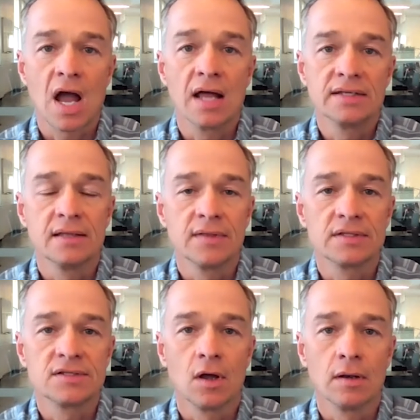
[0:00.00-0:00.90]
content
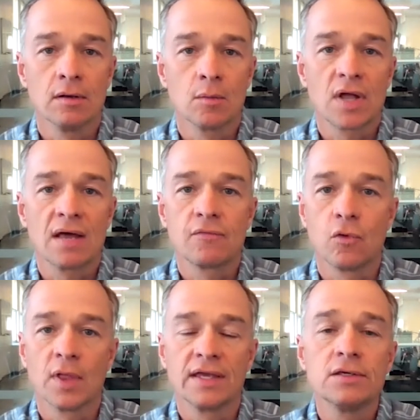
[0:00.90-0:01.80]
that's on a
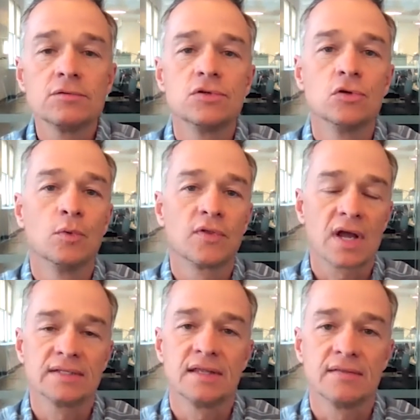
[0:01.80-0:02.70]
platform like YouTube with
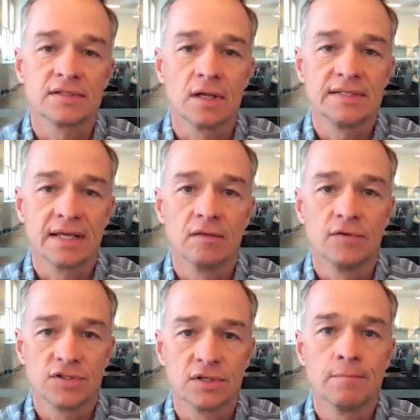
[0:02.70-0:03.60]
content that's on
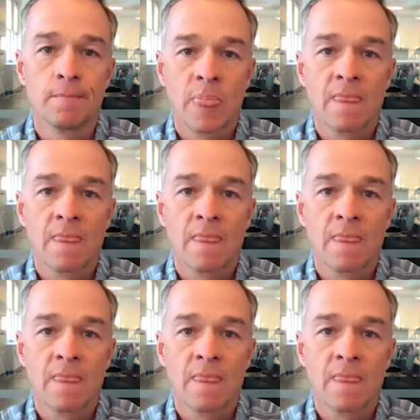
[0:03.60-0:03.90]
television.